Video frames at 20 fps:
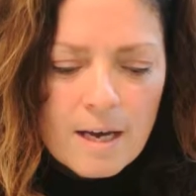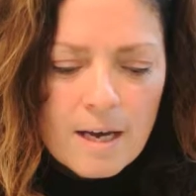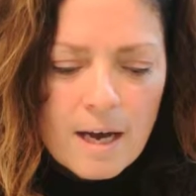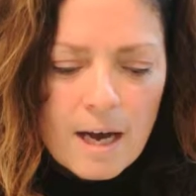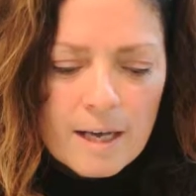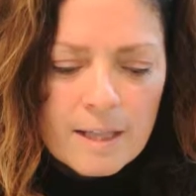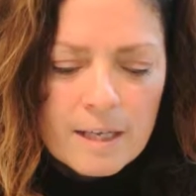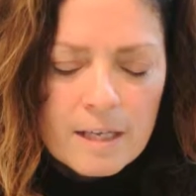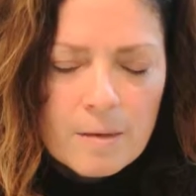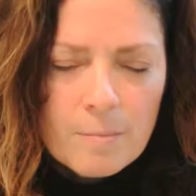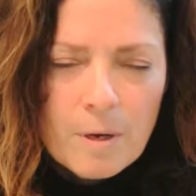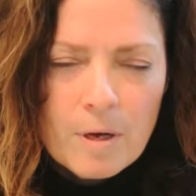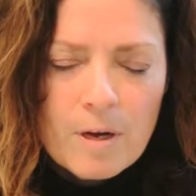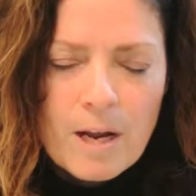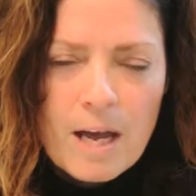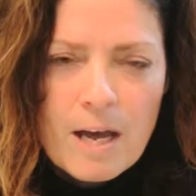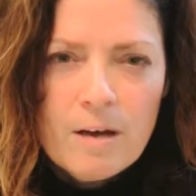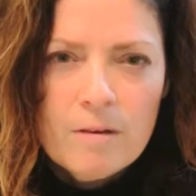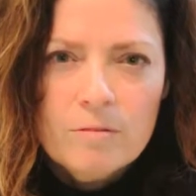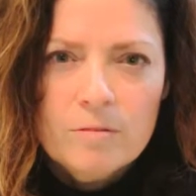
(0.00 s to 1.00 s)
I think about
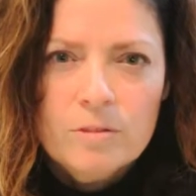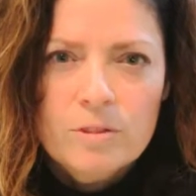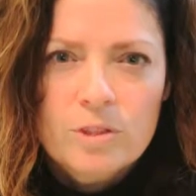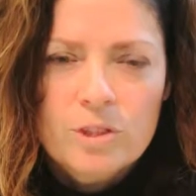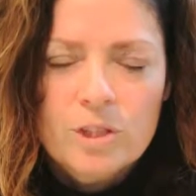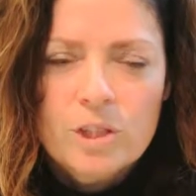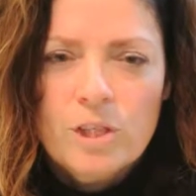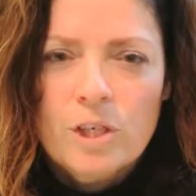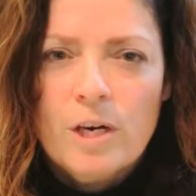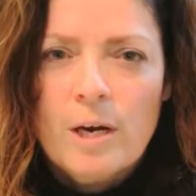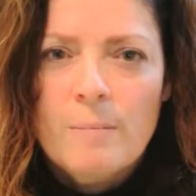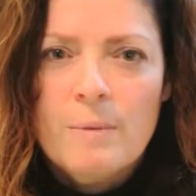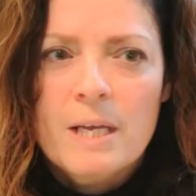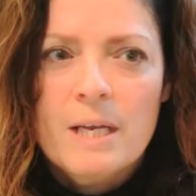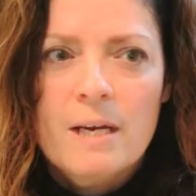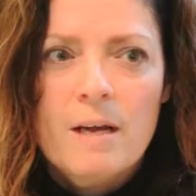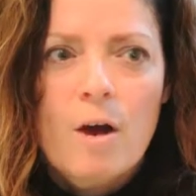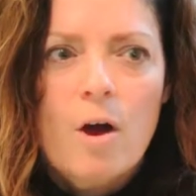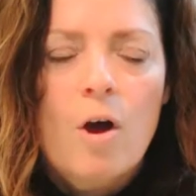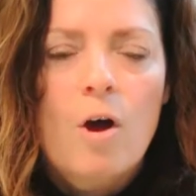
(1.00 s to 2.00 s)
how, sure,
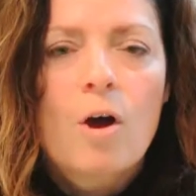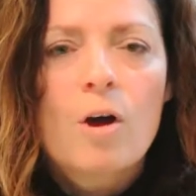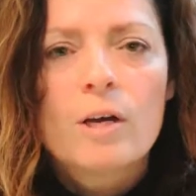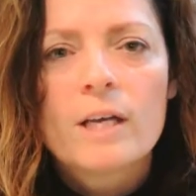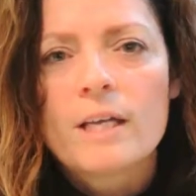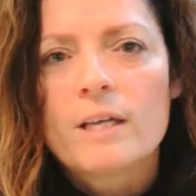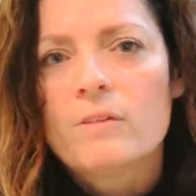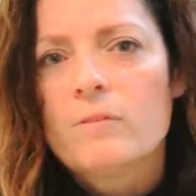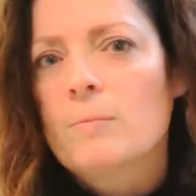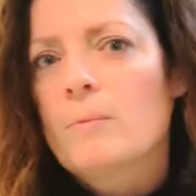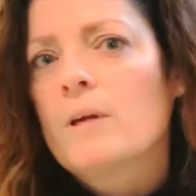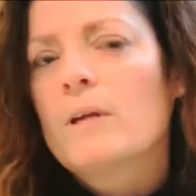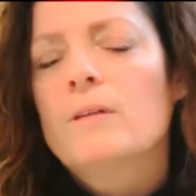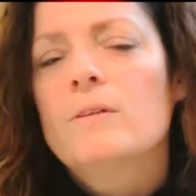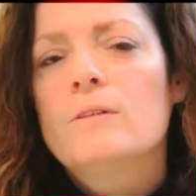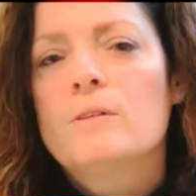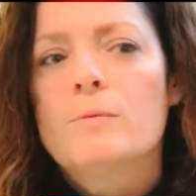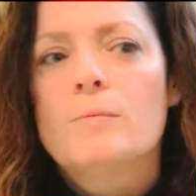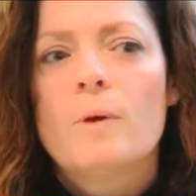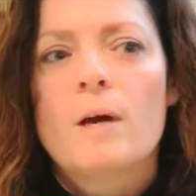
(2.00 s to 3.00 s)
all kids want
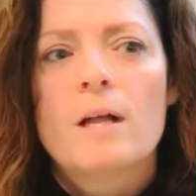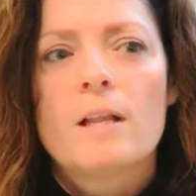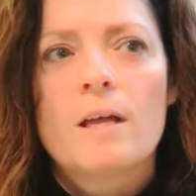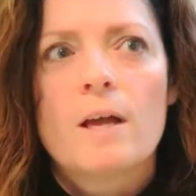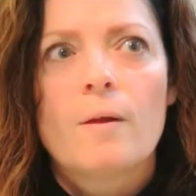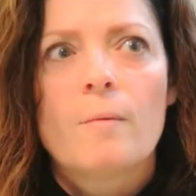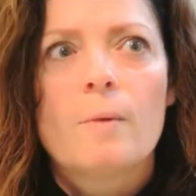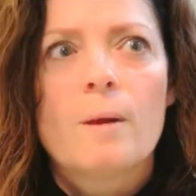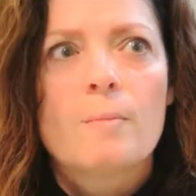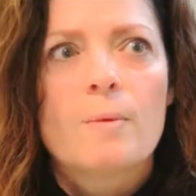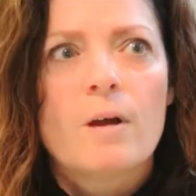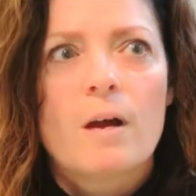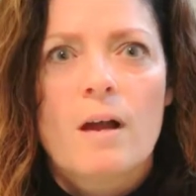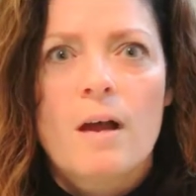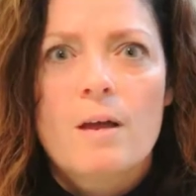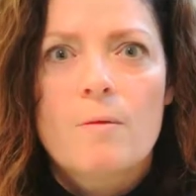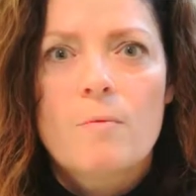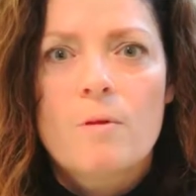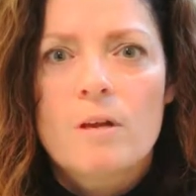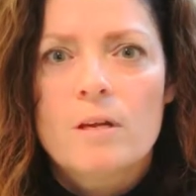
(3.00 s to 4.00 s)
to do well. I remember
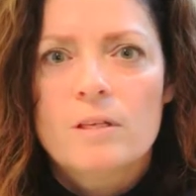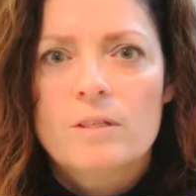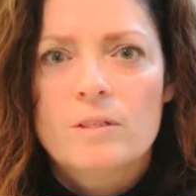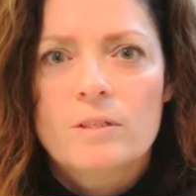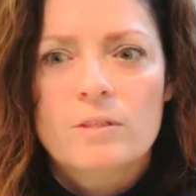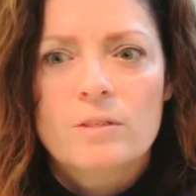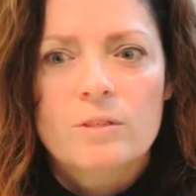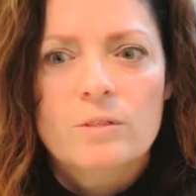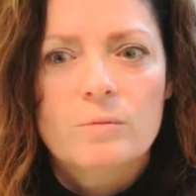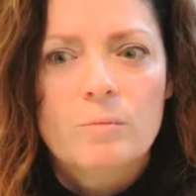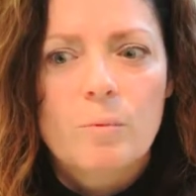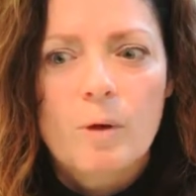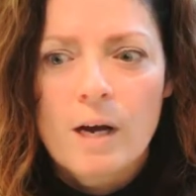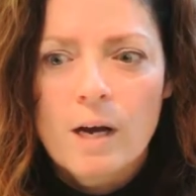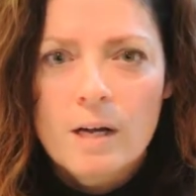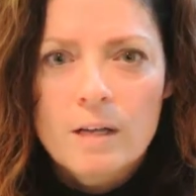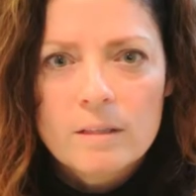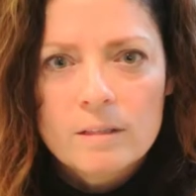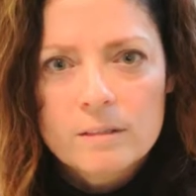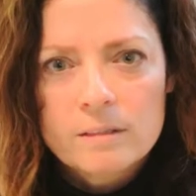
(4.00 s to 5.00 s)
I wanted to do
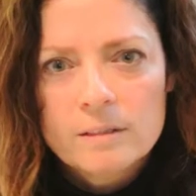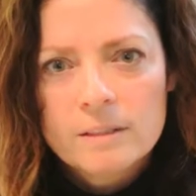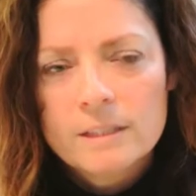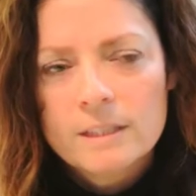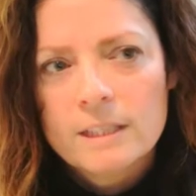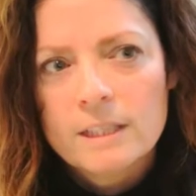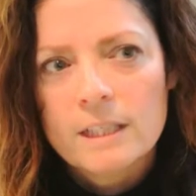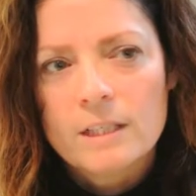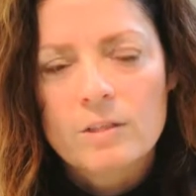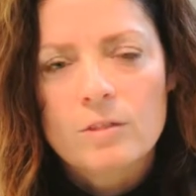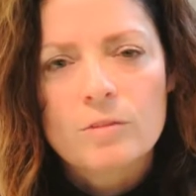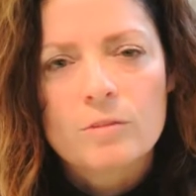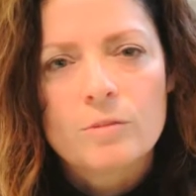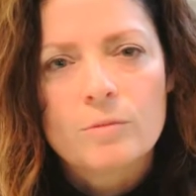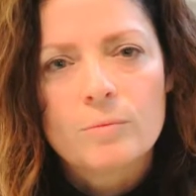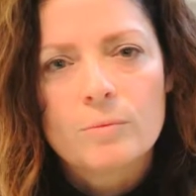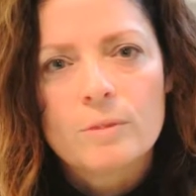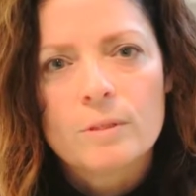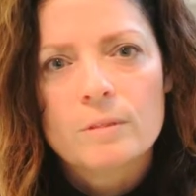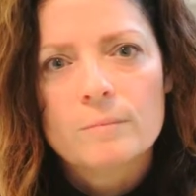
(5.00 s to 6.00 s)
well in
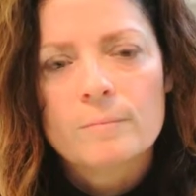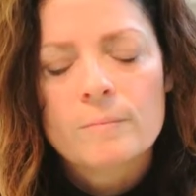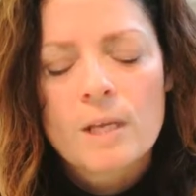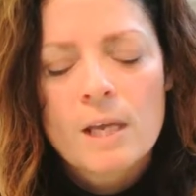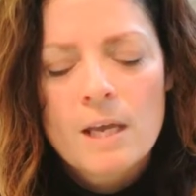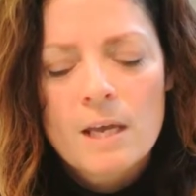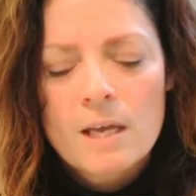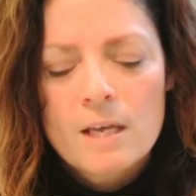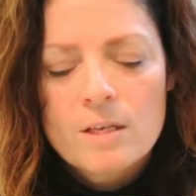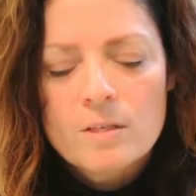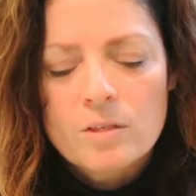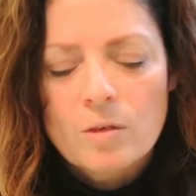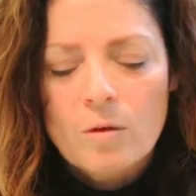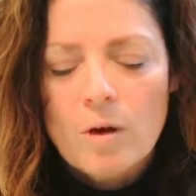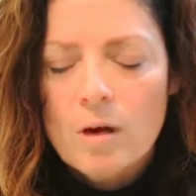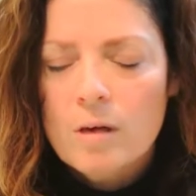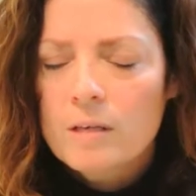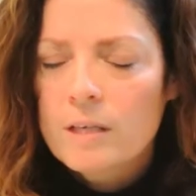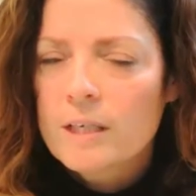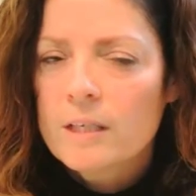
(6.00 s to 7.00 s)
school. So
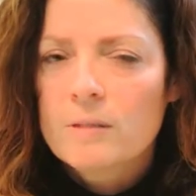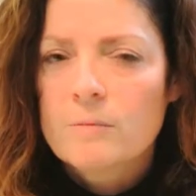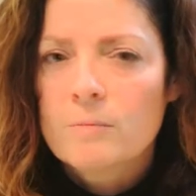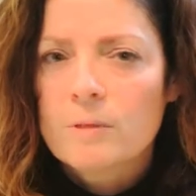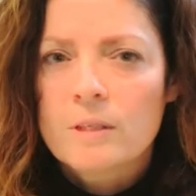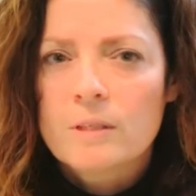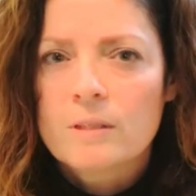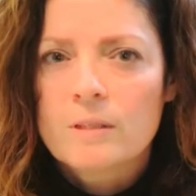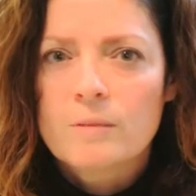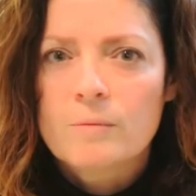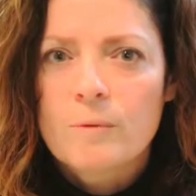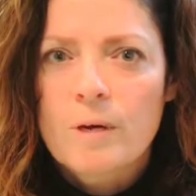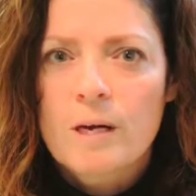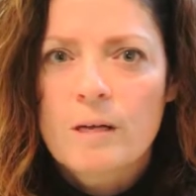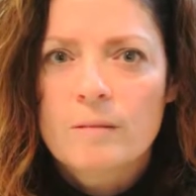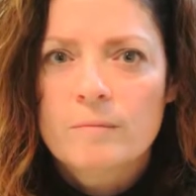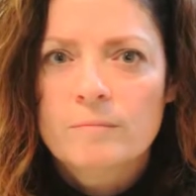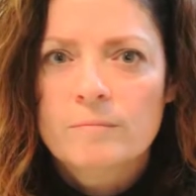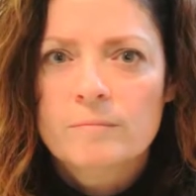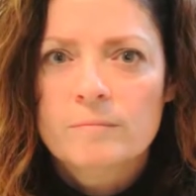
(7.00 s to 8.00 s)
all kids want to do well.